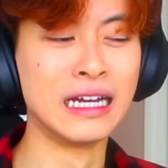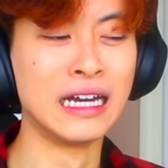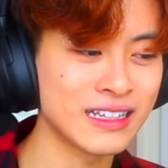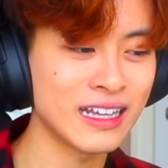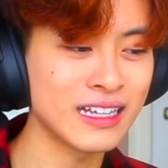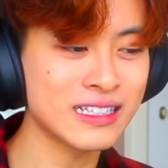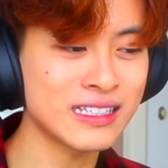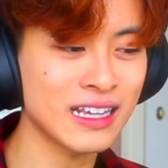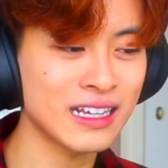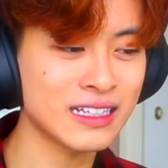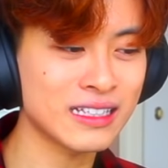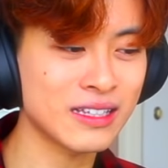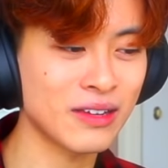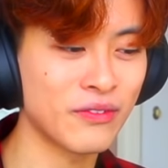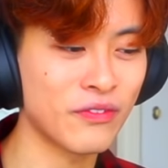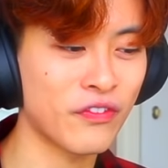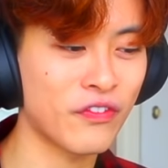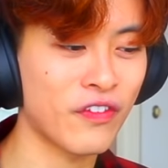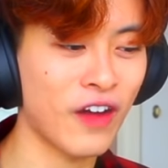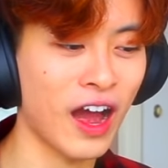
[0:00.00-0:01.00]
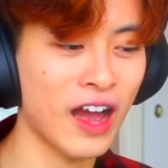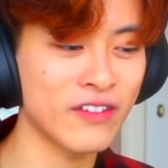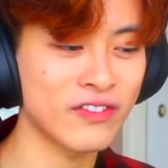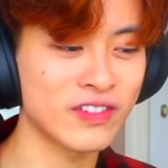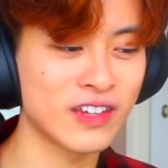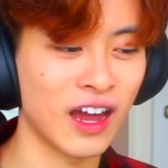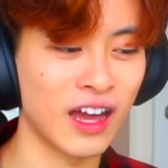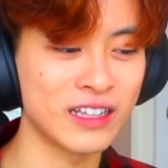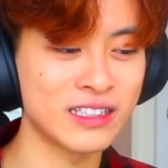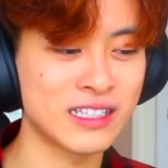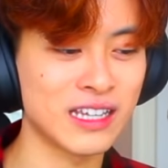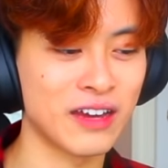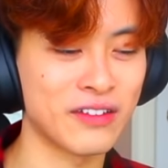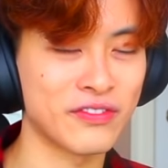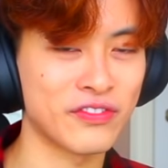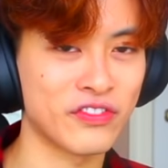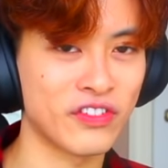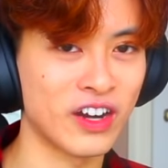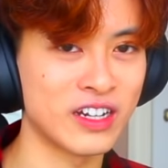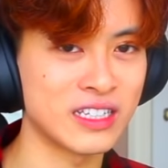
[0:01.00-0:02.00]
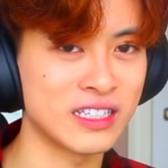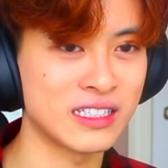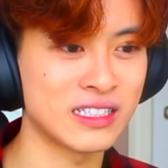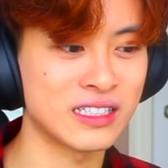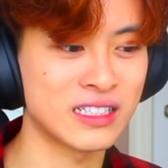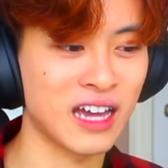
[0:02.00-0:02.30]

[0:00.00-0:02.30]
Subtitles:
That's like some Five Nights at Freddy's